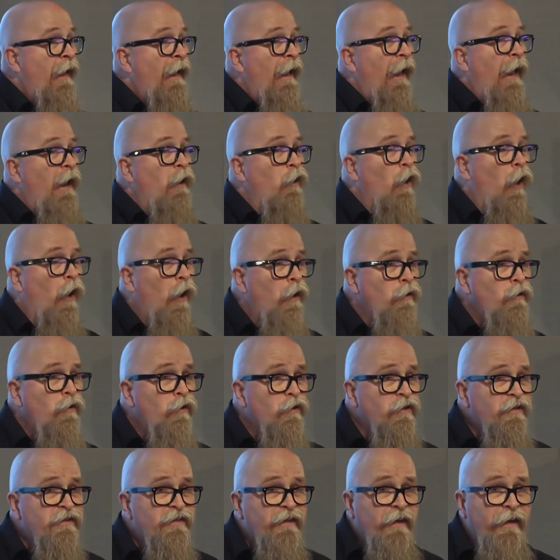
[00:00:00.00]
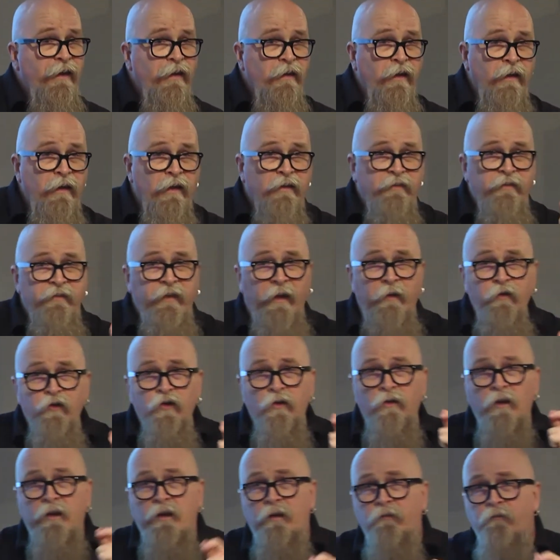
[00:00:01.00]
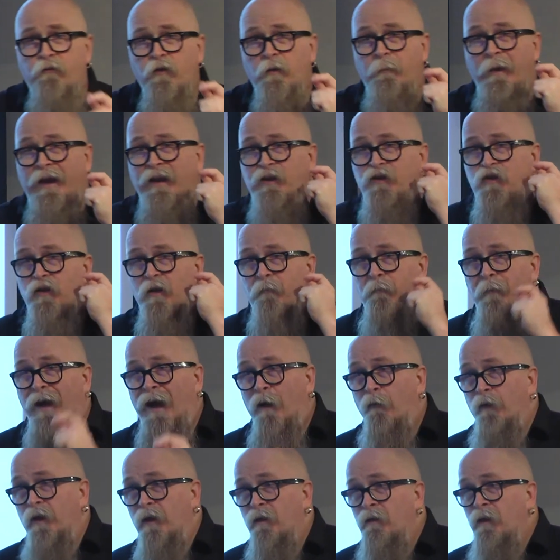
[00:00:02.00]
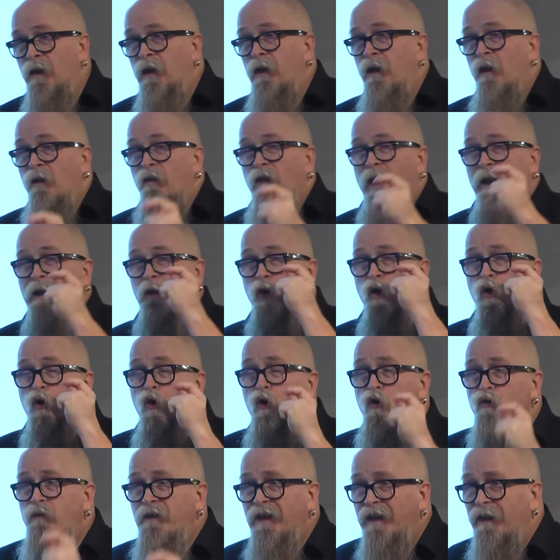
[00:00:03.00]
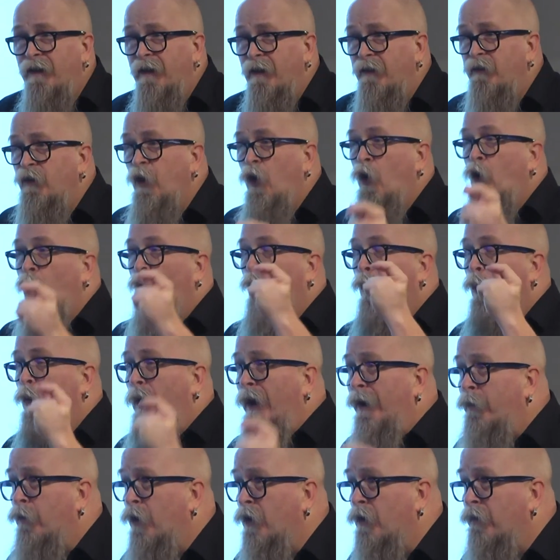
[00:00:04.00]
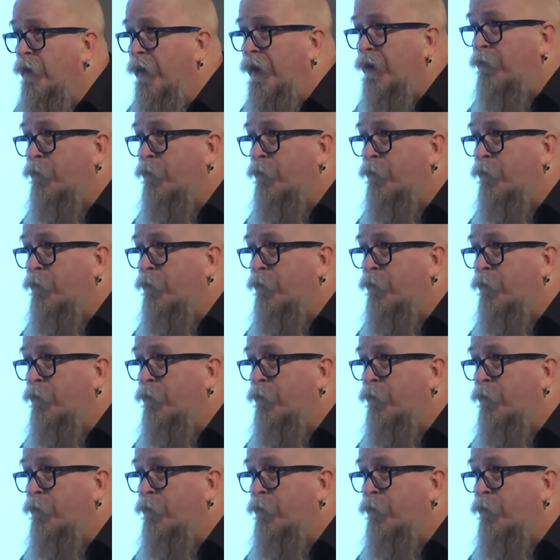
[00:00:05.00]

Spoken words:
and understanding essential information about it. Like who did it? Where are they